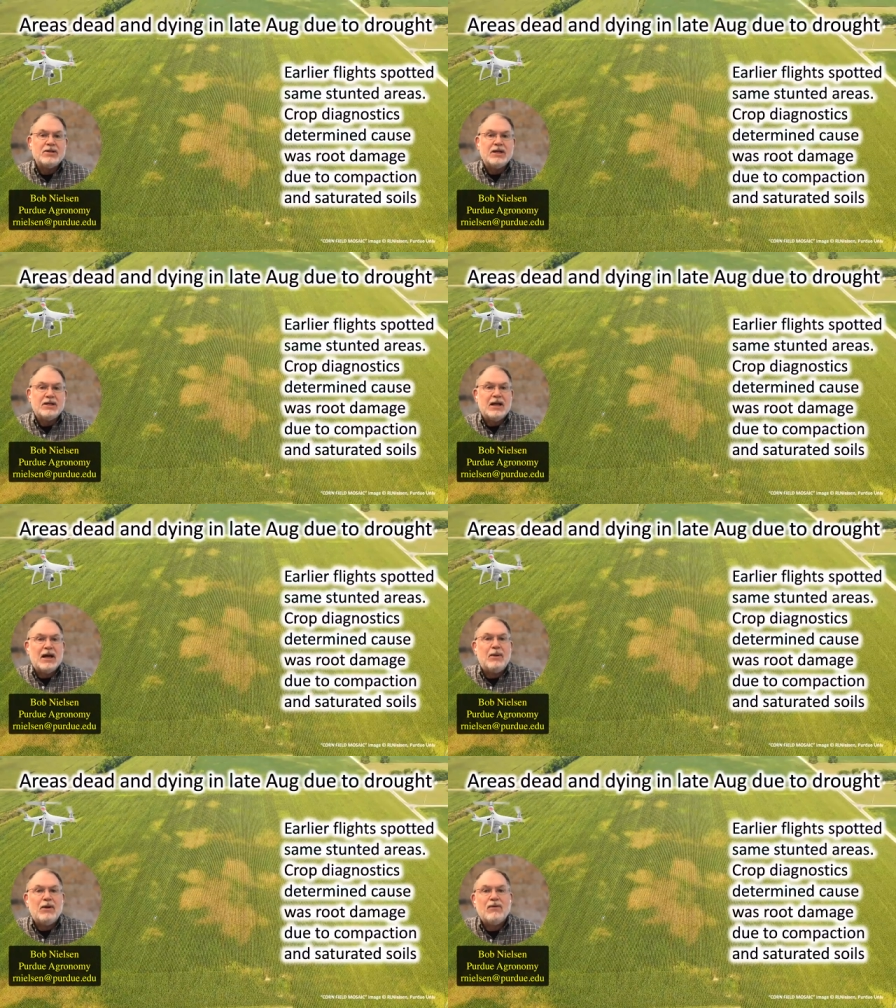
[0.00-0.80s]
an
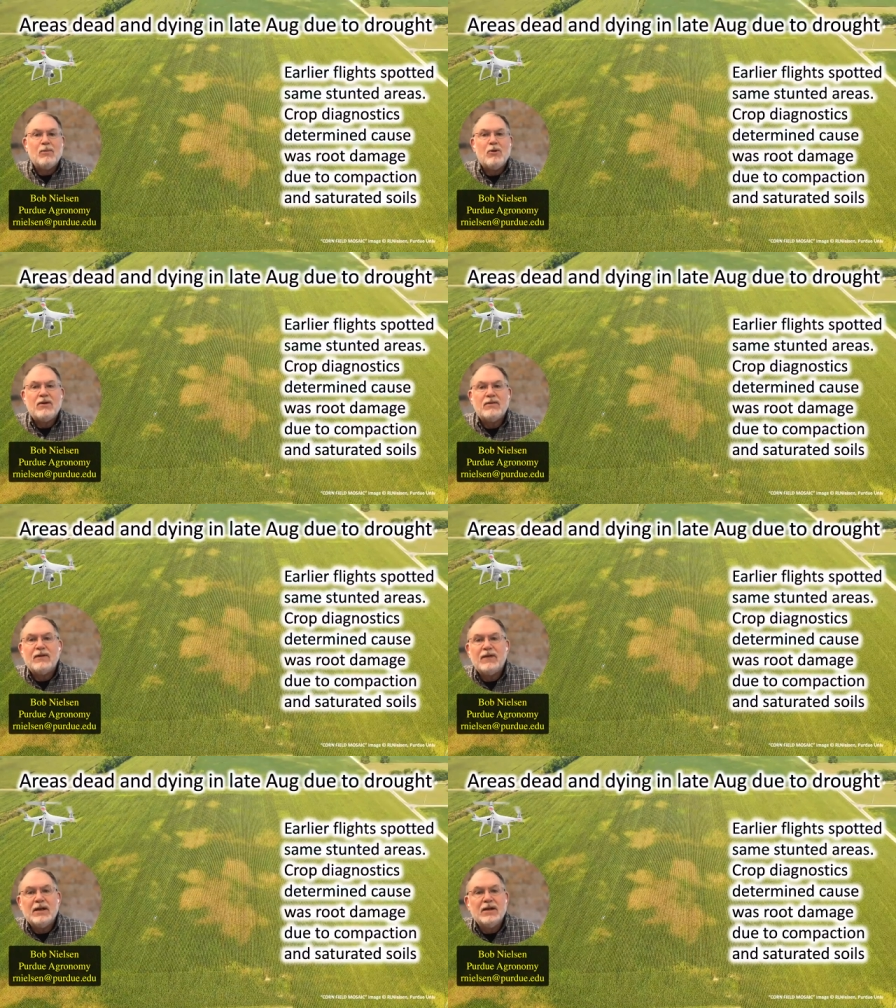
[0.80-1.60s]
example from one of our
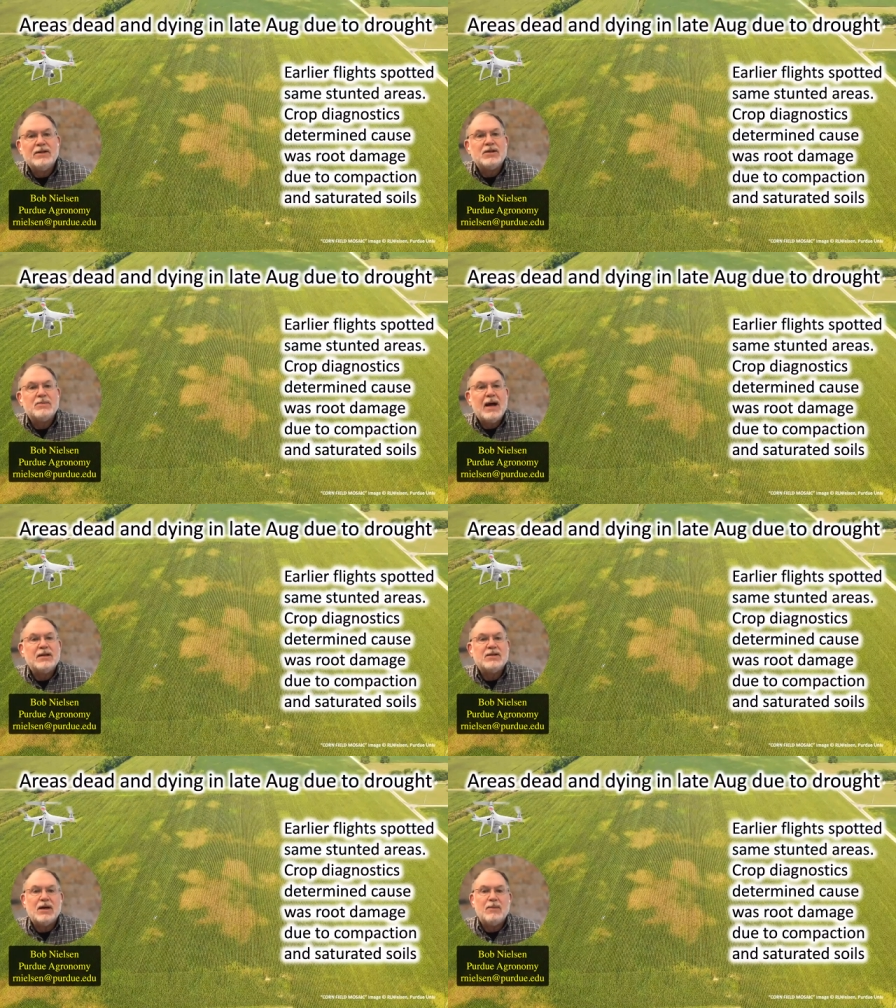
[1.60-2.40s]
fields this past
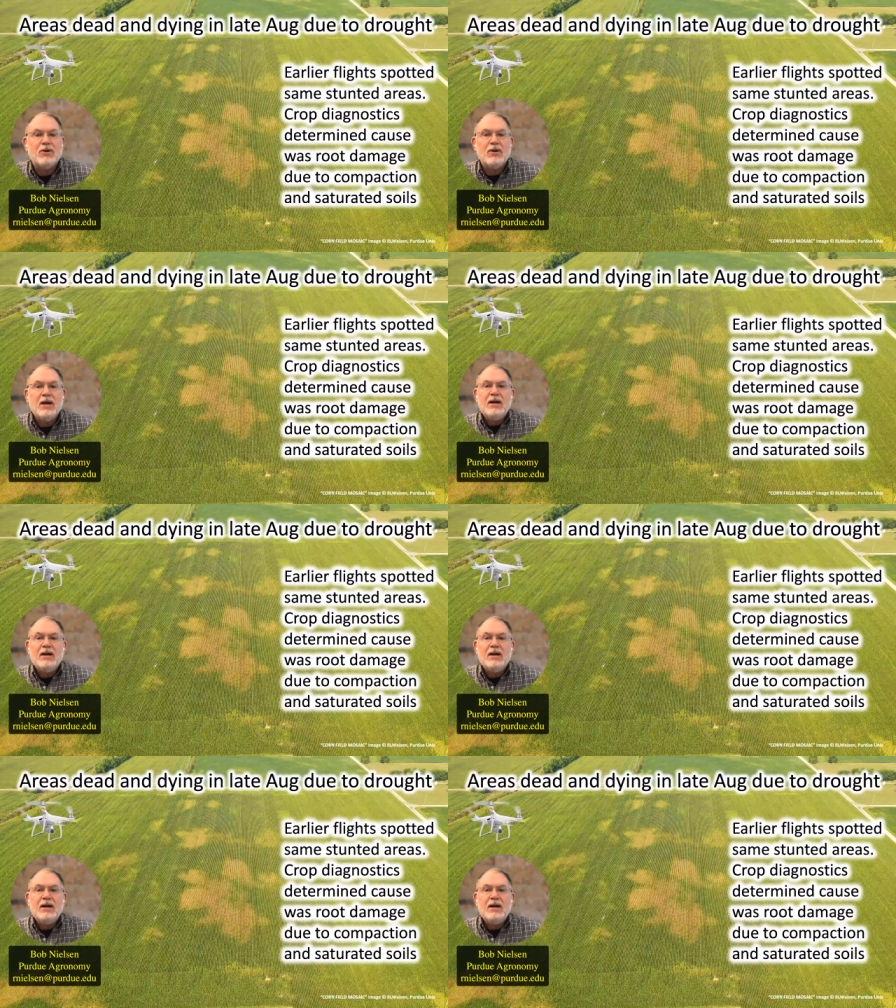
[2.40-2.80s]
summer.